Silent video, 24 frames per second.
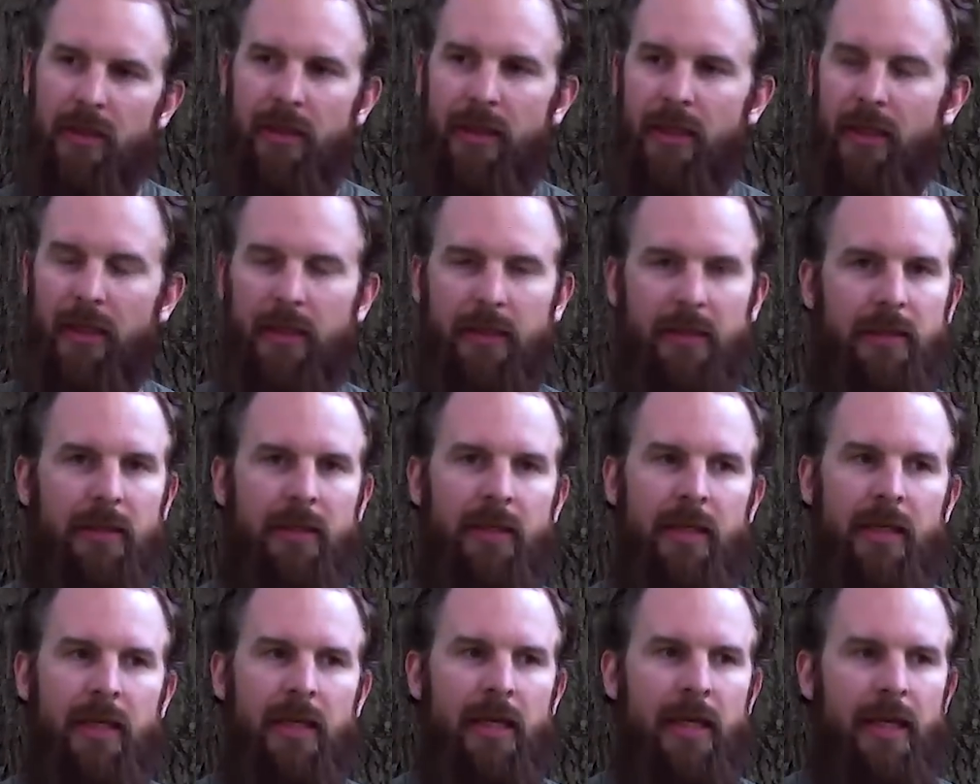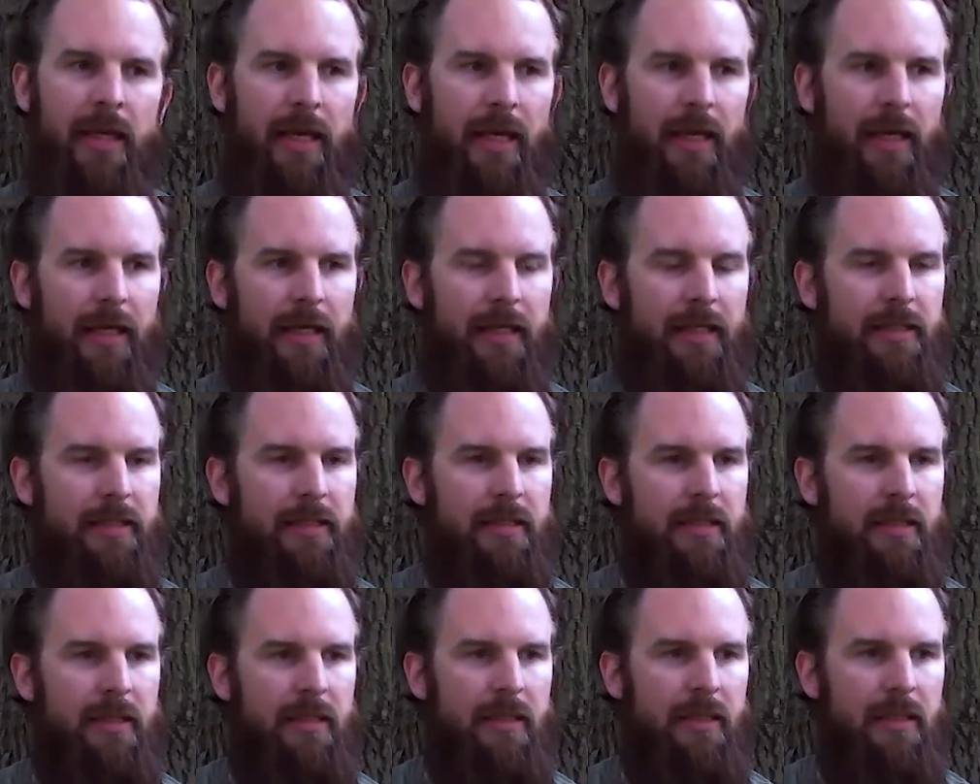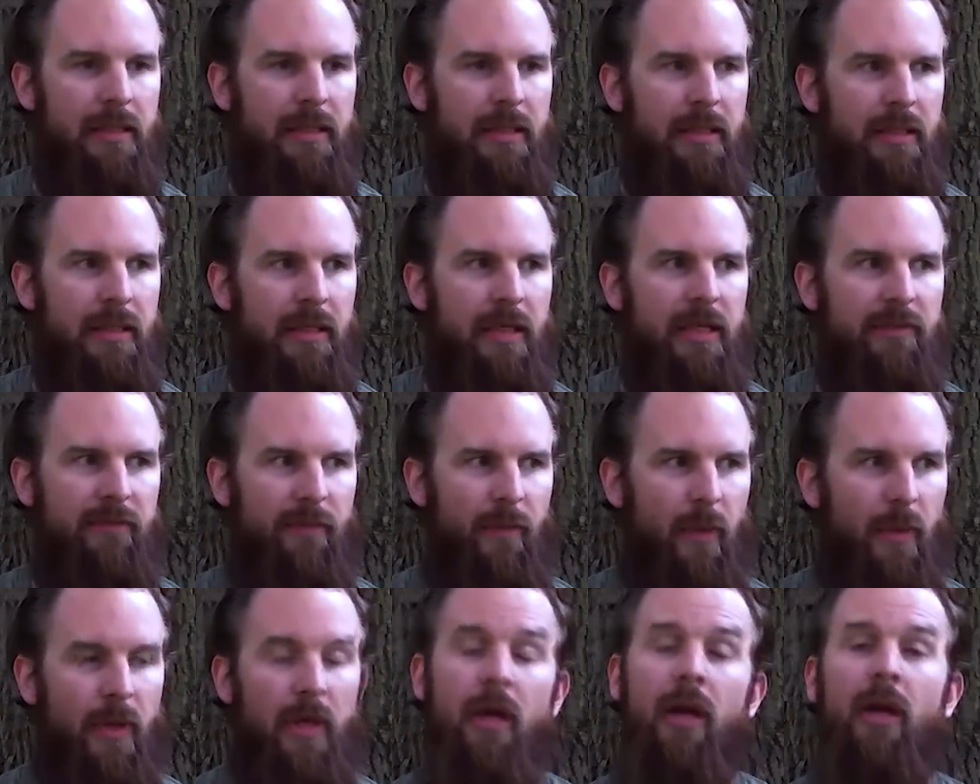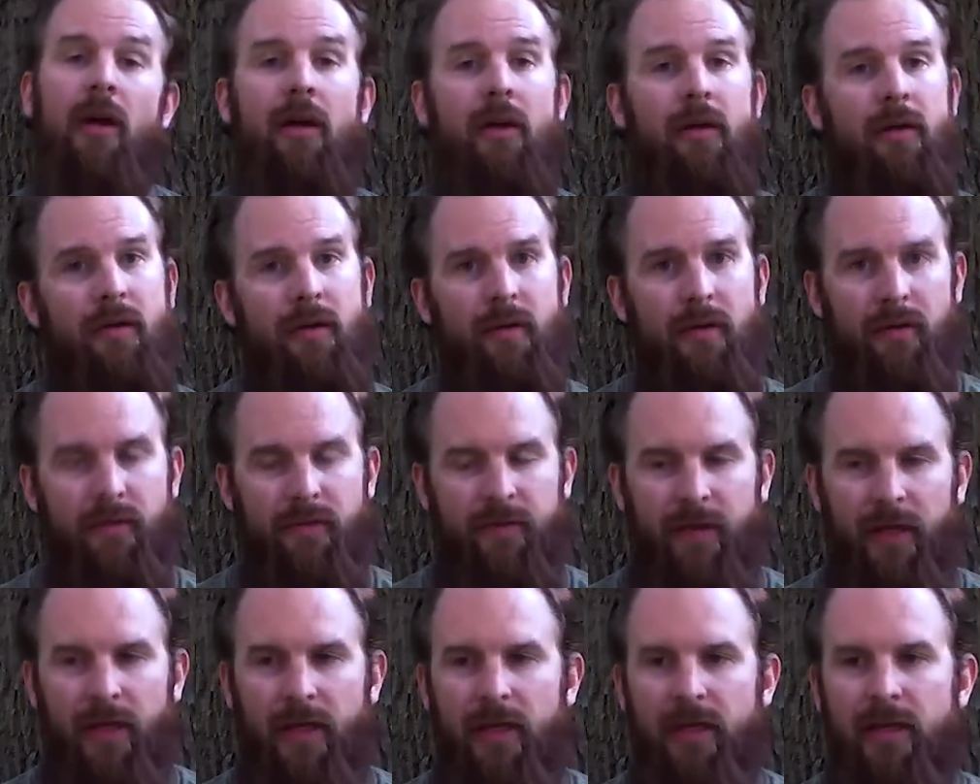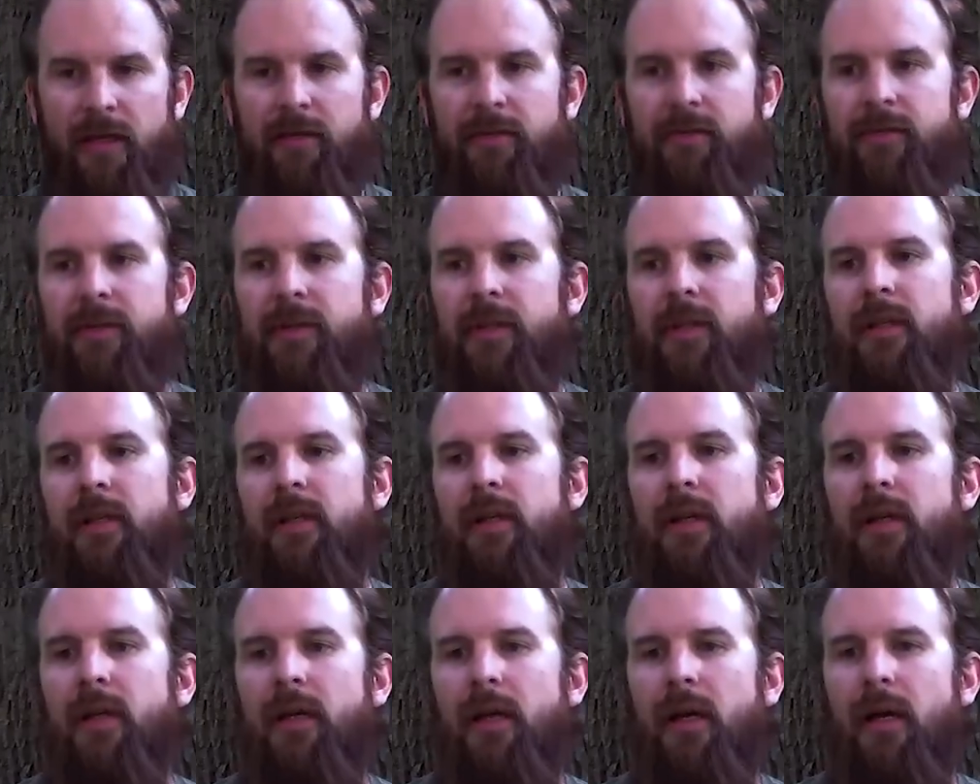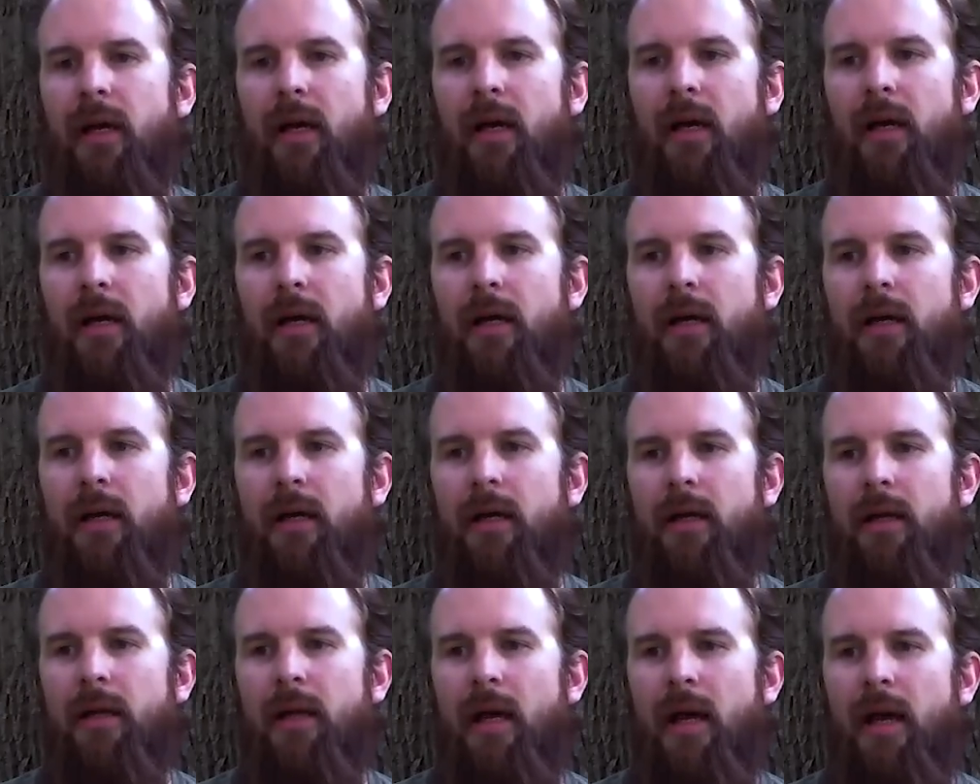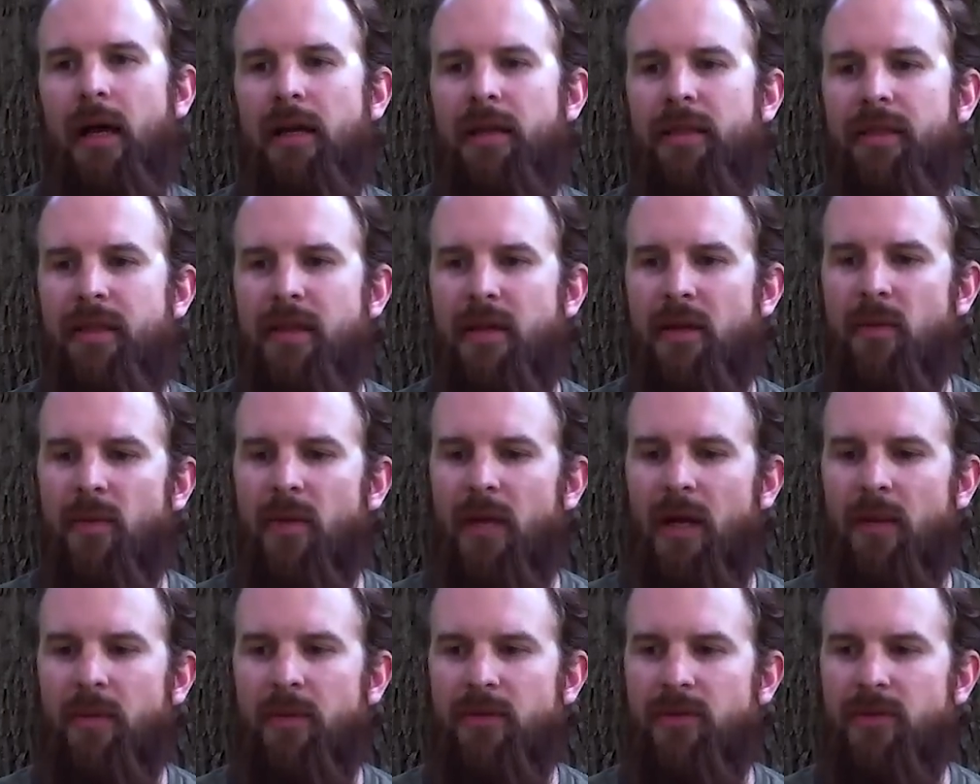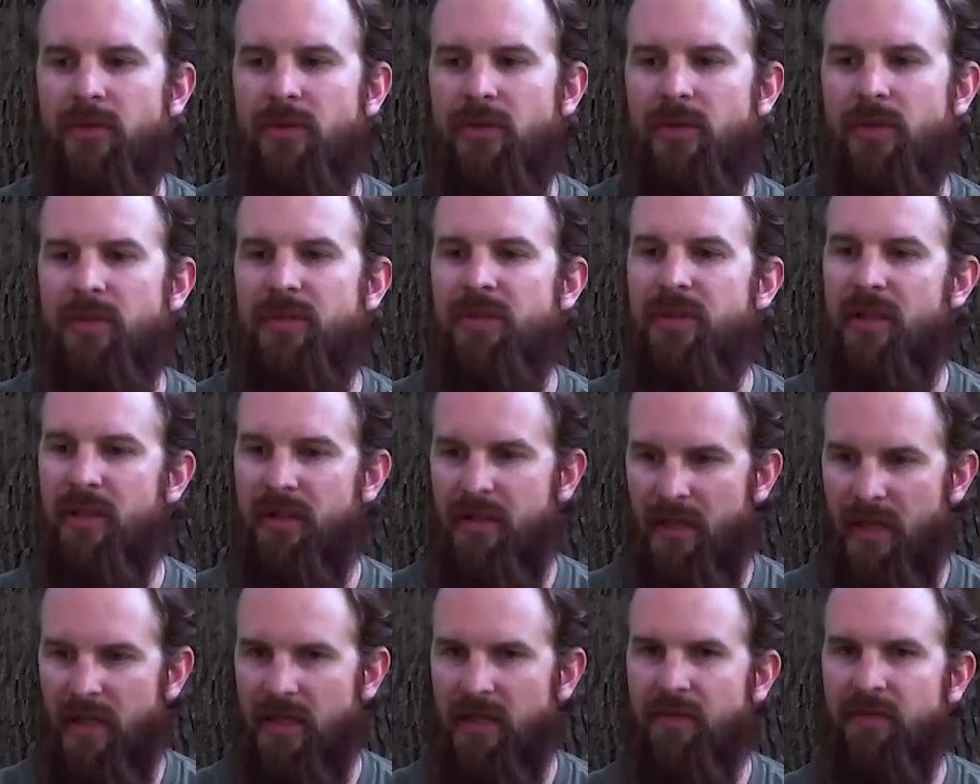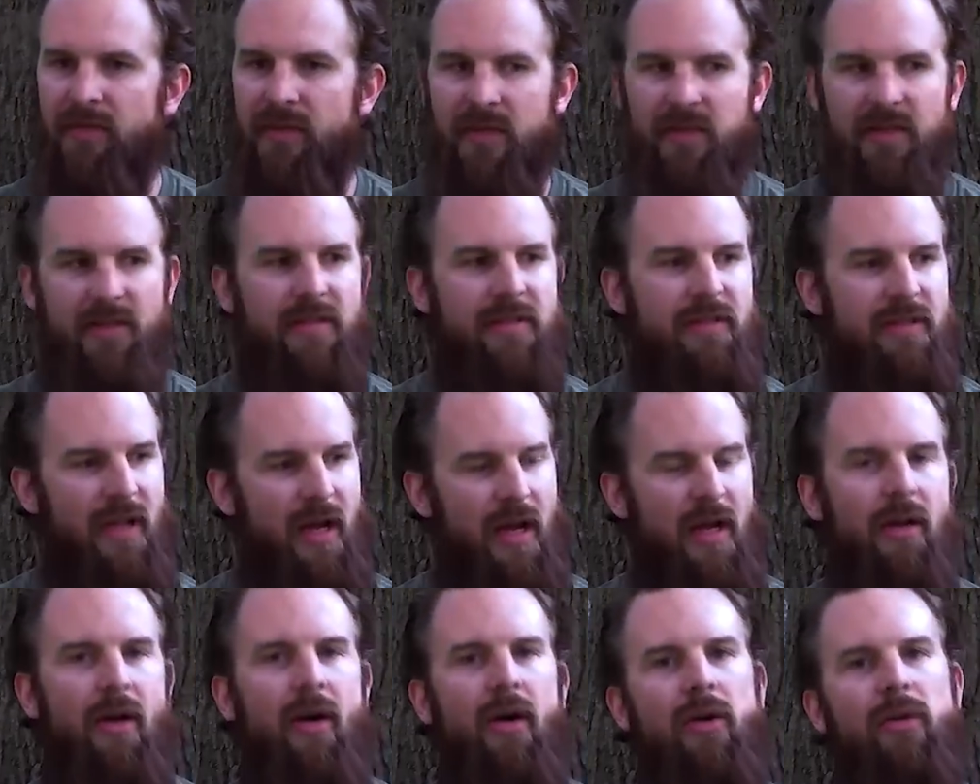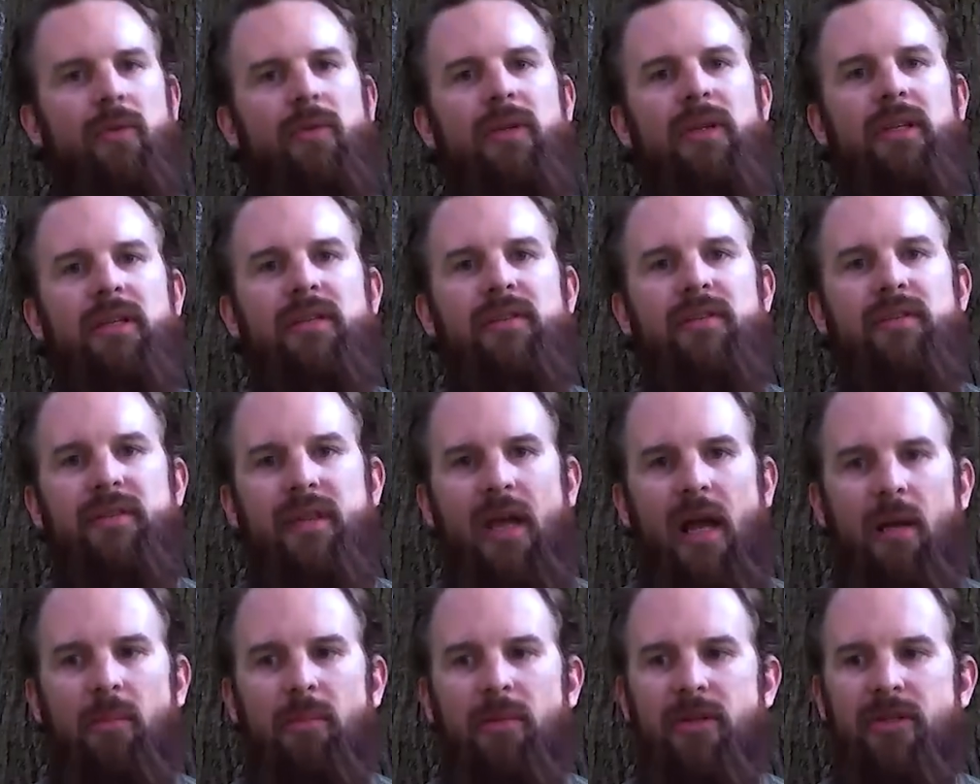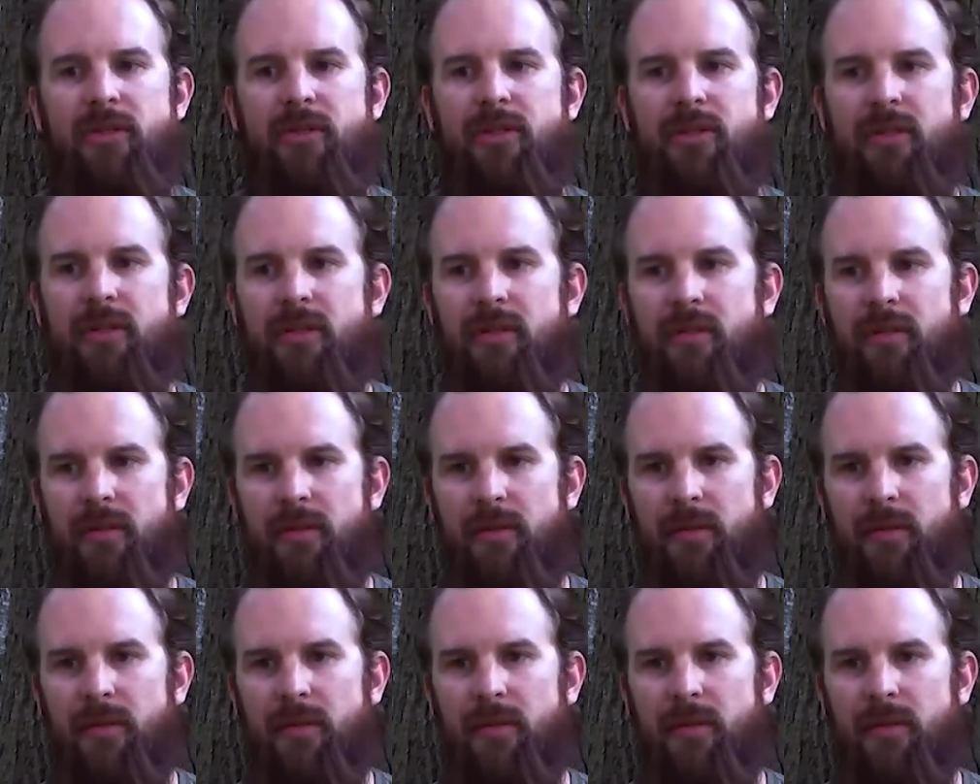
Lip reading: Yeah. And that's 4. 5. I think what I would do is, again, if this is not already established,